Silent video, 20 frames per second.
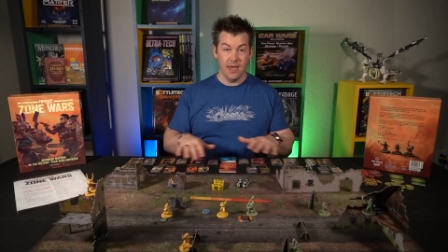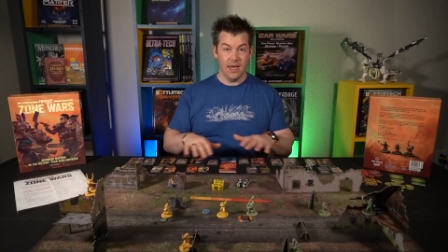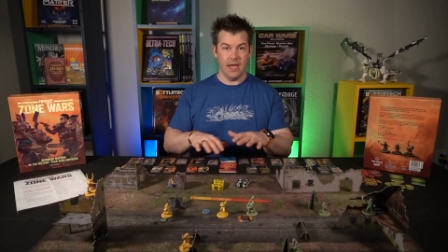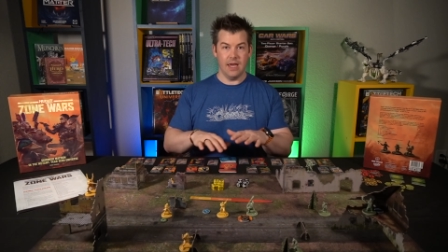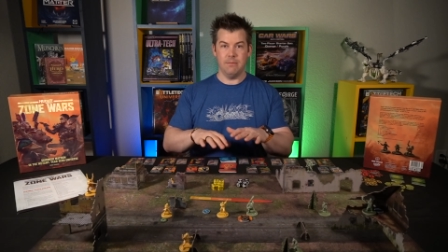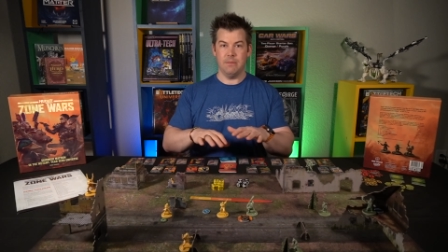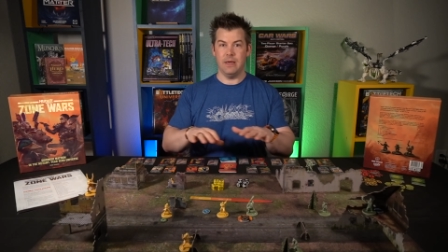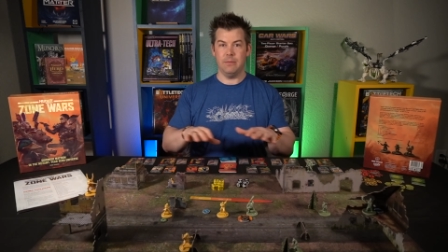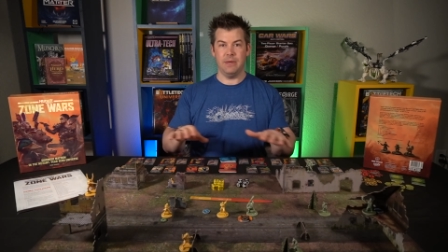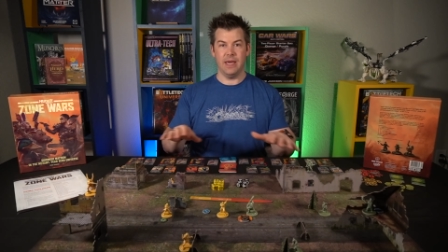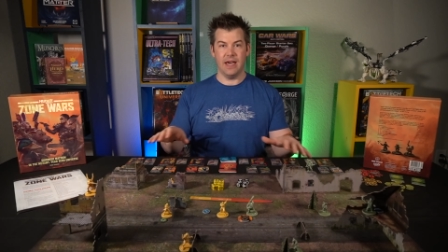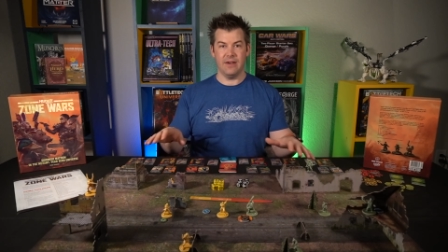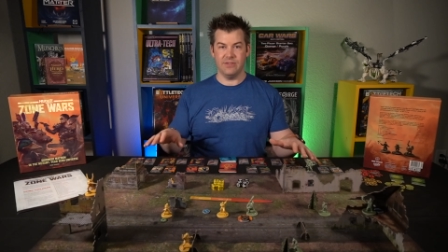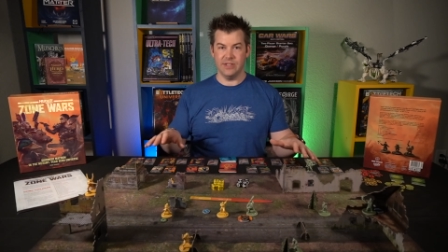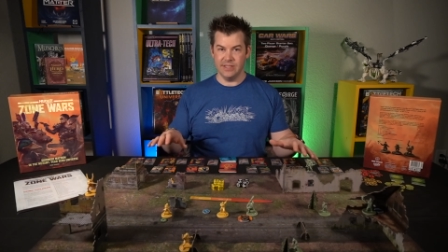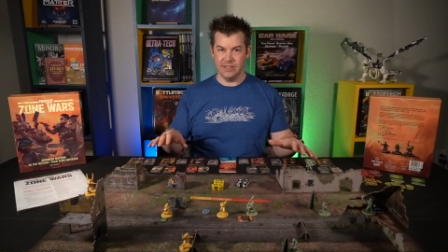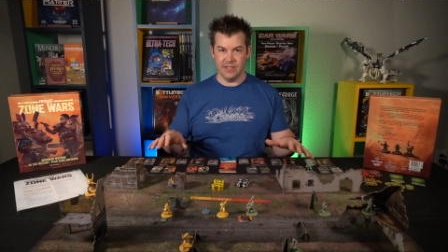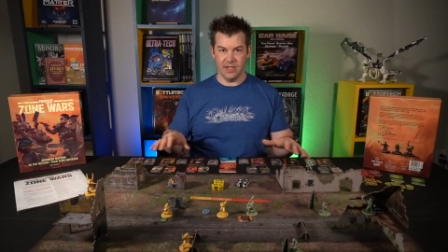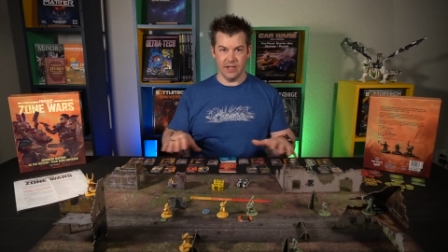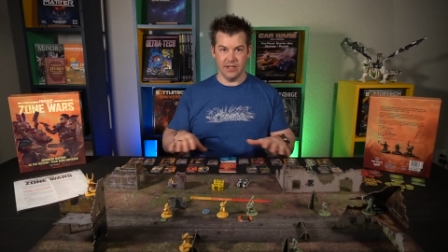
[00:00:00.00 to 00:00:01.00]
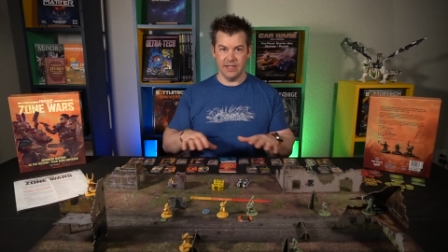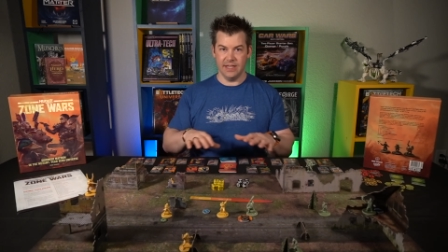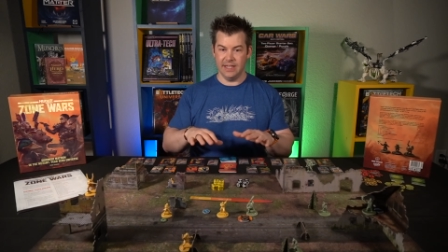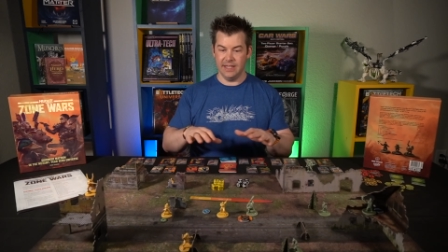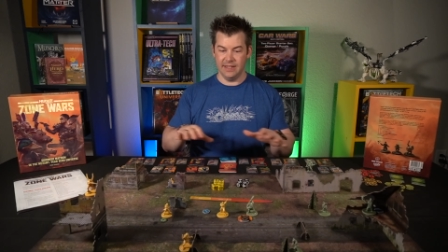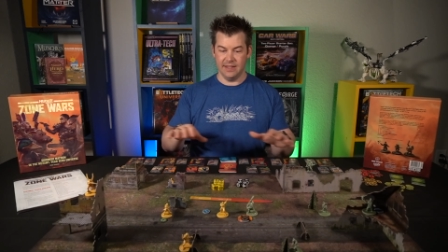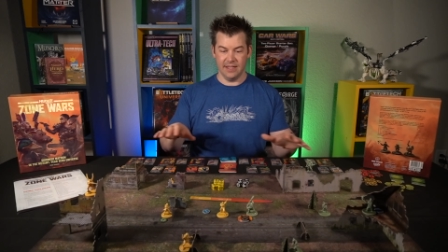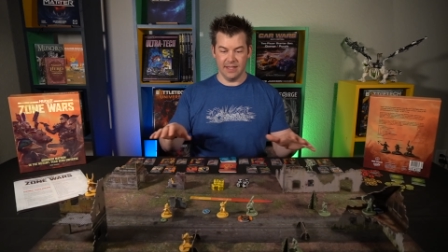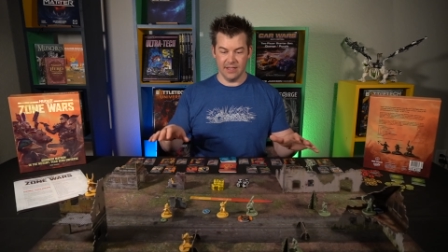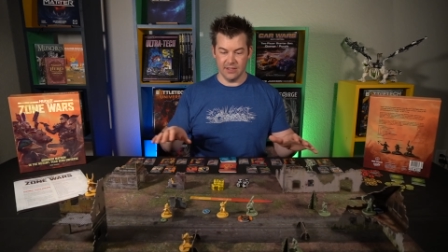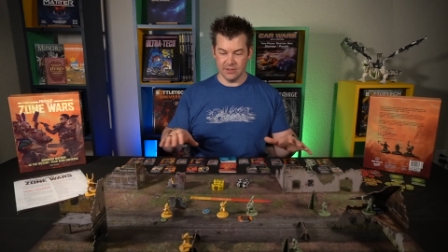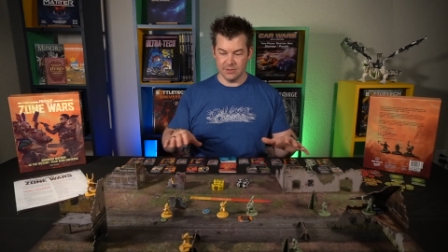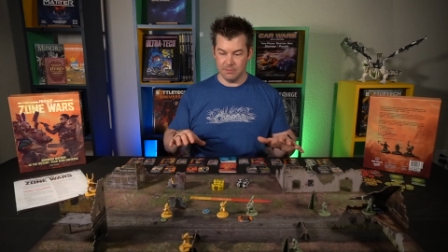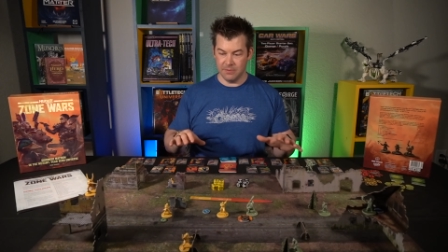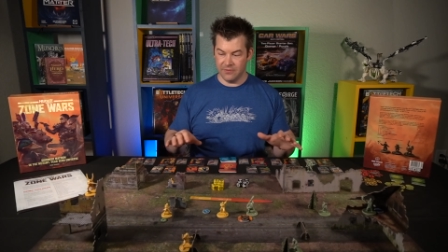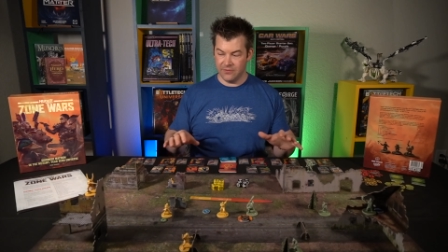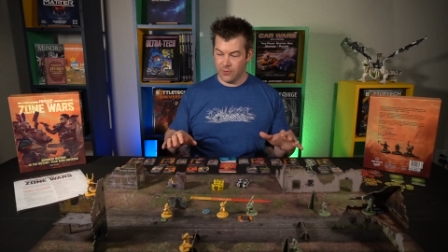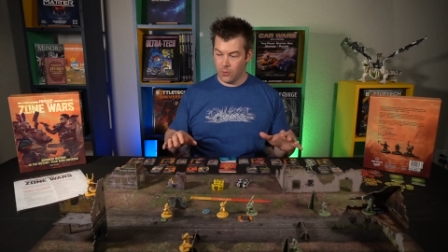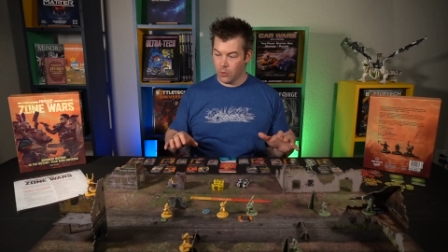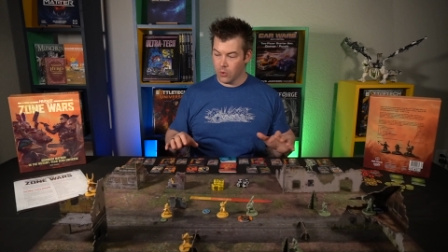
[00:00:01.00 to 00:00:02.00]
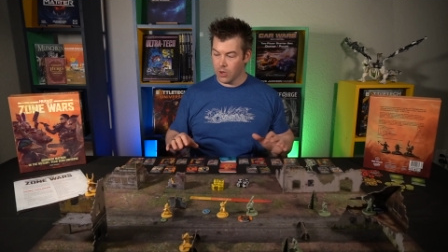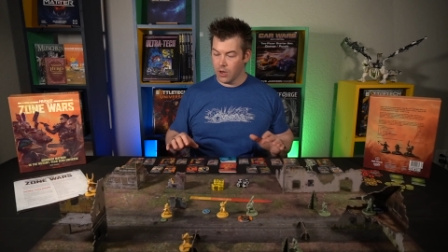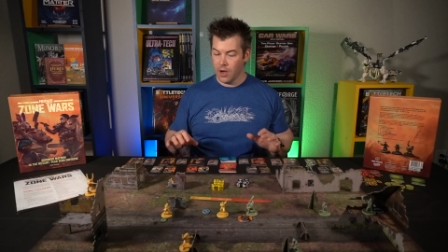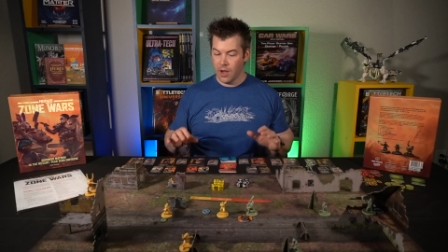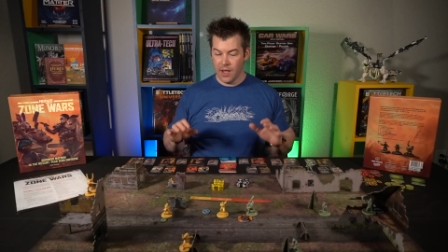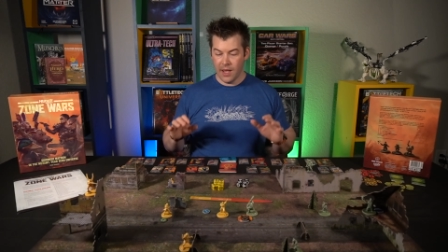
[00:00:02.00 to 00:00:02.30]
and maybe haven't done anything else before.